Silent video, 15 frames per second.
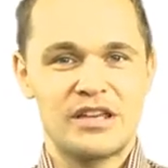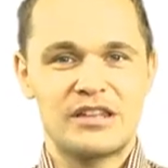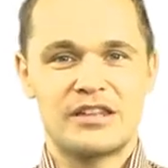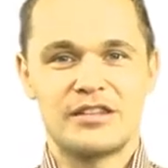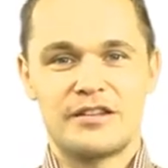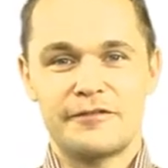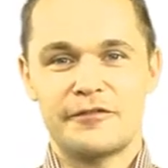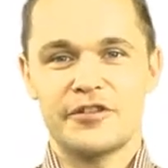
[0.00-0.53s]
The
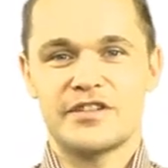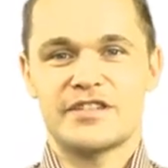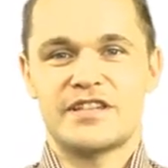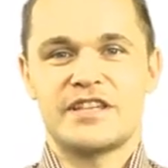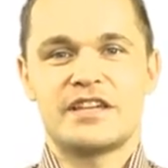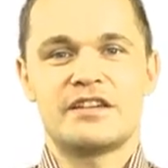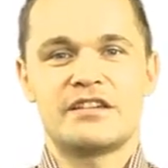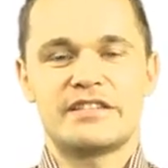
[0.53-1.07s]
difference
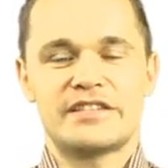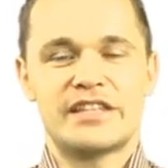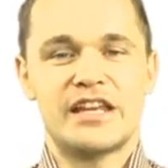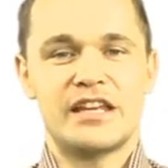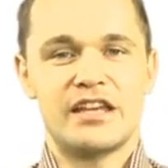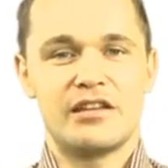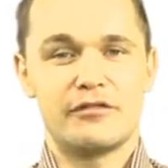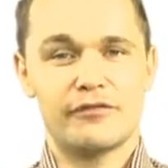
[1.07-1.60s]
here is
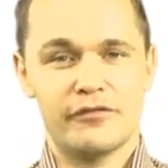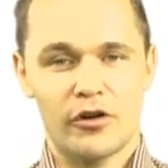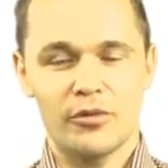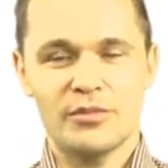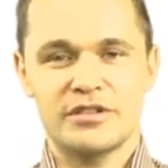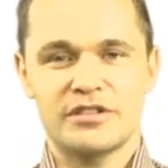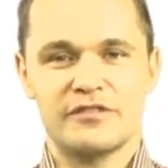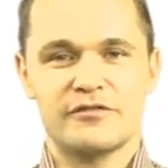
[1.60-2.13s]
that
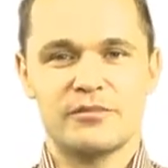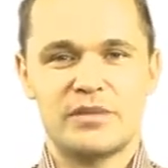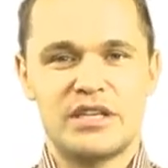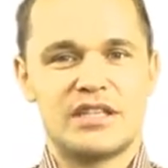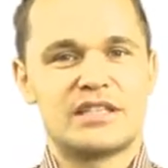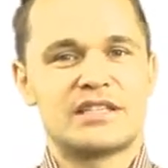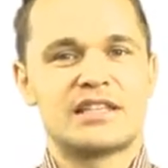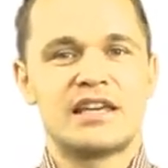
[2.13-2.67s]
informative
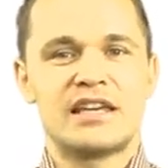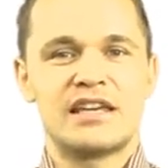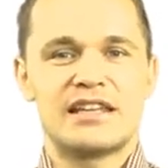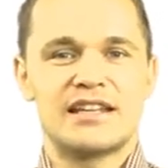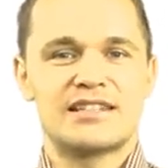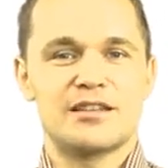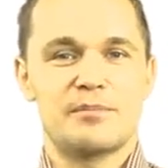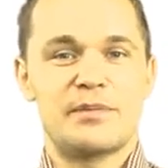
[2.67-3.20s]
means
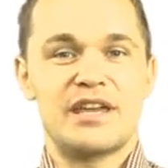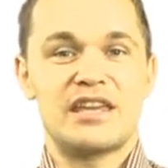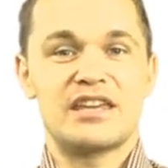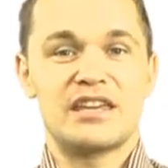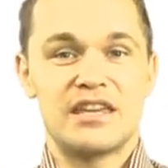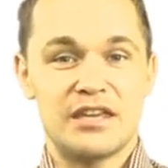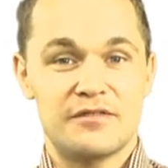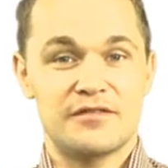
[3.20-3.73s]
that something
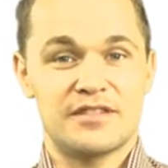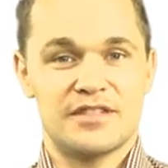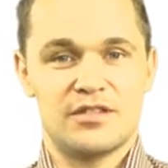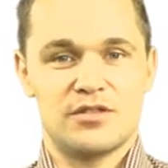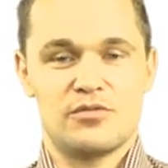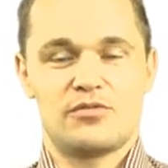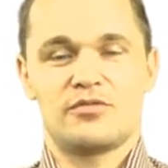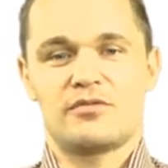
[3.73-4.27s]
gives
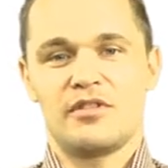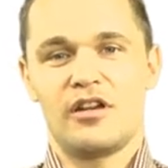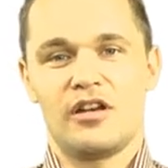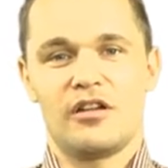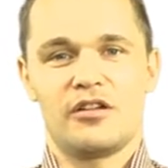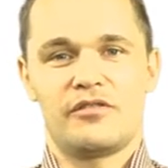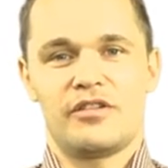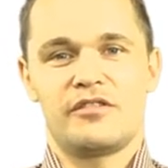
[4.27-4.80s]
you a
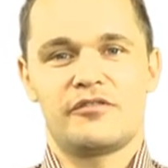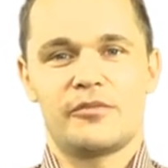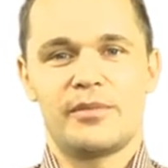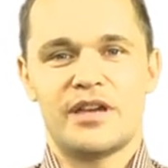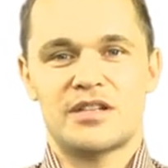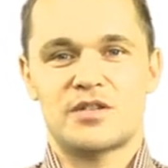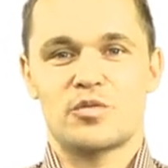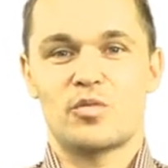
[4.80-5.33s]
lot of information,